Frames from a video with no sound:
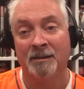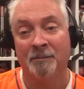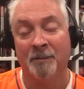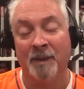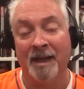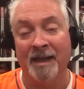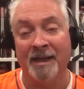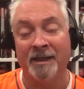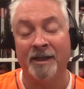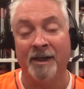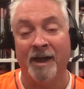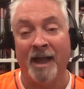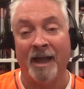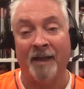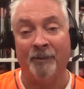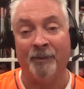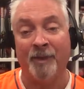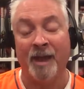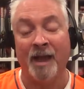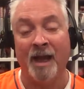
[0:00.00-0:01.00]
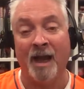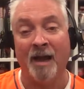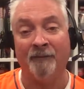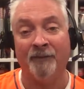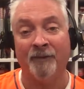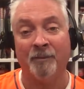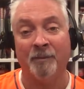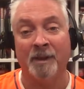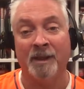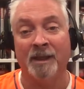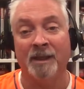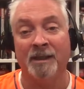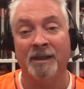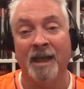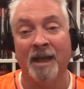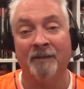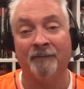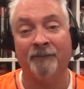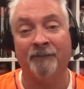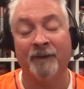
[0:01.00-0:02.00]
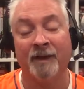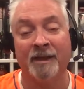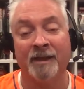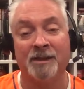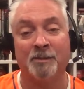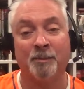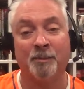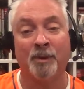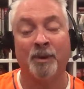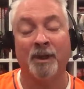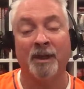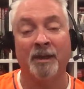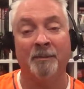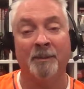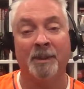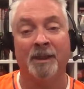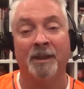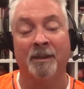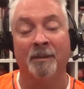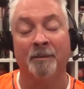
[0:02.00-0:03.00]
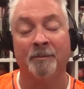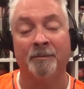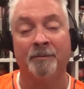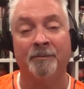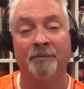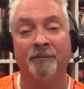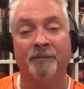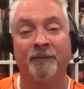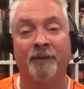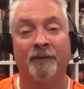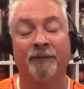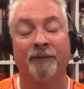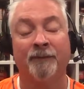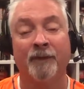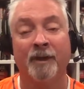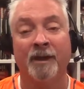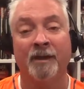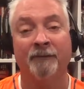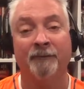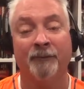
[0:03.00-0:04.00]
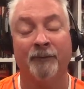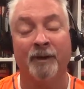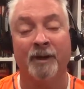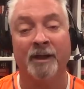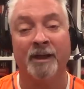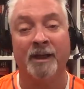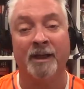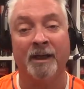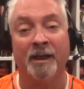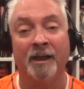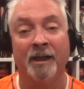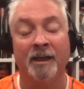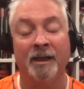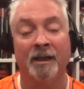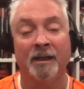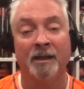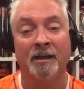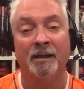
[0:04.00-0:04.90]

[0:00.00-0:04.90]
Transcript: my internet, they offered me Netflix Premium for free for a year,